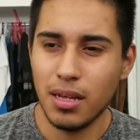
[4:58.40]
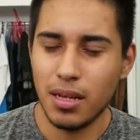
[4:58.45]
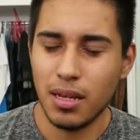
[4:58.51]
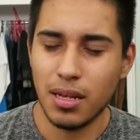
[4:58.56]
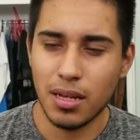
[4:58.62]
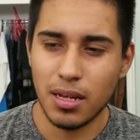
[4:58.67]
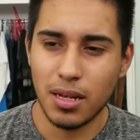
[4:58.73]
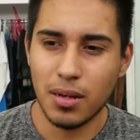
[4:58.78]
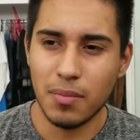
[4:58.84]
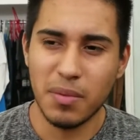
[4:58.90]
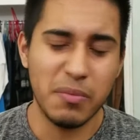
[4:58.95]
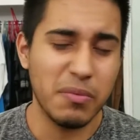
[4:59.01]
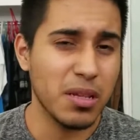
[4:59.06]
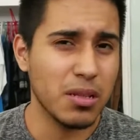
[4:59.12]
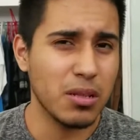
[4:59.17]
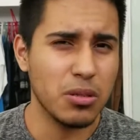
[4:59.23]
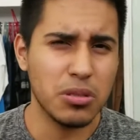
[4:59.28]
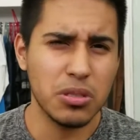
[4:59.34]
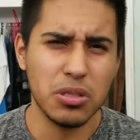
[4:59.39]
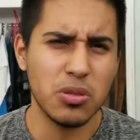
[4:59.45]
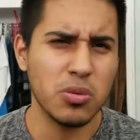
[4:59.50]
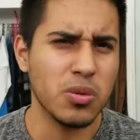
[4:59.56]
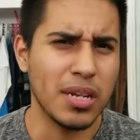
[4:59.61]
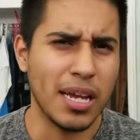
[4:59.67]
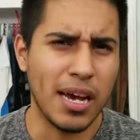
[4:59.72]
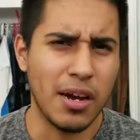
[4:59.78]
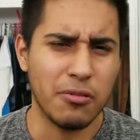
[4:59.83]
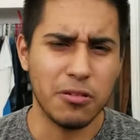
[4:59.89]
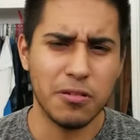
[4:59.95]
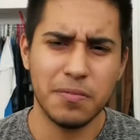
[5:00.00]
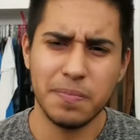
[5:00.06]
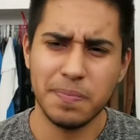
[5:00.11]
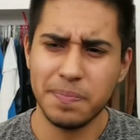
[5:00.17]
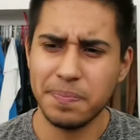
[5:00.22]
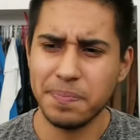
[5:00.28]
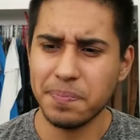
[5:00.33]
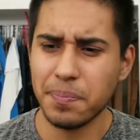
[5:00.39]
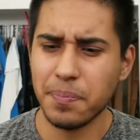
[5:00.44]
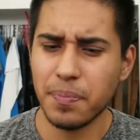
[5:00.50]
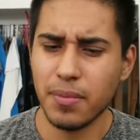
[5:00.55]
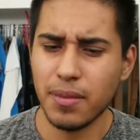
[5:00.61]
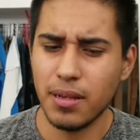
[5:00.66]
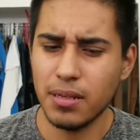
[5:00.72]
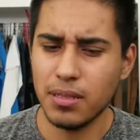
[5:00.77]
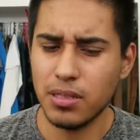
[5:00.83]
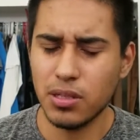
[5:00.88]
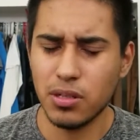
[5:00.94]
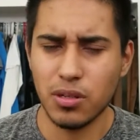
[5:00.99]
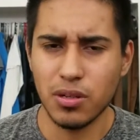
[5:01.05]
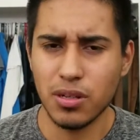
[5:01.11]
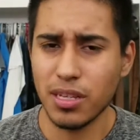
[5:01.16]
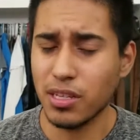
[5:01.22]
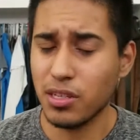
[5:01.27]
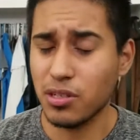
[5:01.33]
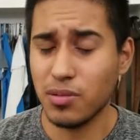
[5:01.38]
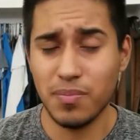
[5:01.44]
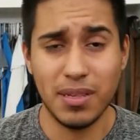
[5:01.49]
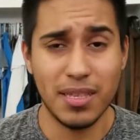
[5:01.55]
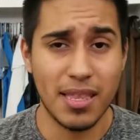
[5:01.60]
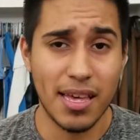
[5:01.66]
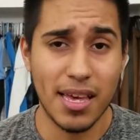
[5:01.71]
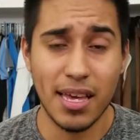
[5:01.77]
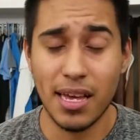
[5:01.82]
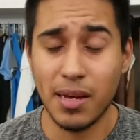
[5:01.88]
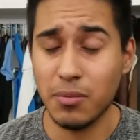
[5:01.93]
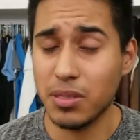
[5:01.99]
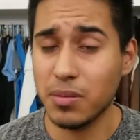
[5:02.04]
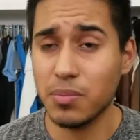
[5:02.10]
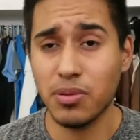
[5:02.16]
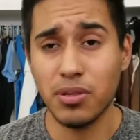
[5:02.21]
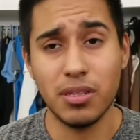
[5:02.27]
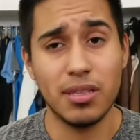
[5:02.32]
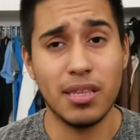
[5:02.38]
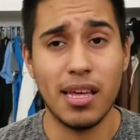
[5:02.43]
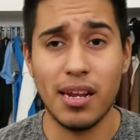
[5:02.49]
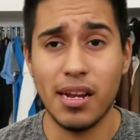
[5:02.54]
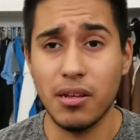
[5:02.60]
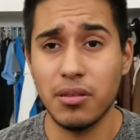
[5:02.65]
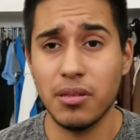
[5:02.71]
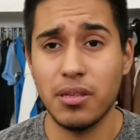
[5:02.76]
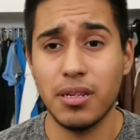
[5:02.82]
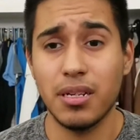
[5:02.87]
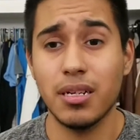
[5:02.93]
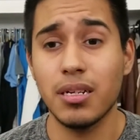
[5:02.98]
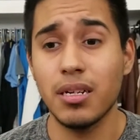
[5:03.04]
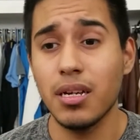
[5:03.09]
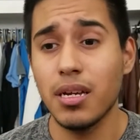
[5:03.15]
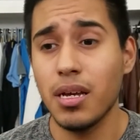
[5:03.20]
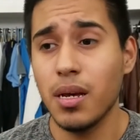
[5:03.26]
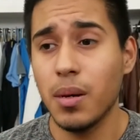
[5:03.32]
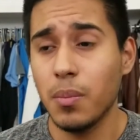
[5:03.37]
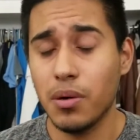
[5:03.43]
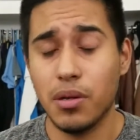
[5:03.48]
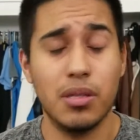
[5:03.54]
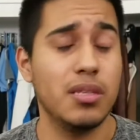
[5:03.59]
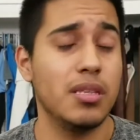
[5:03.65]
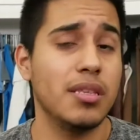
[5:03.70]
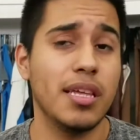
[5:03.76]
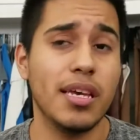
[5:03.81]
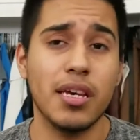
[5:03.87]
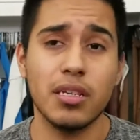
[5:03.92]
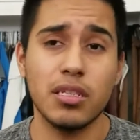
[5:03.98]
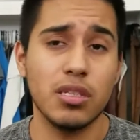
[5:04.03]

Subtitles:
maybe closer to an hour. So it could be that. I'm just putting that out there. But other than that,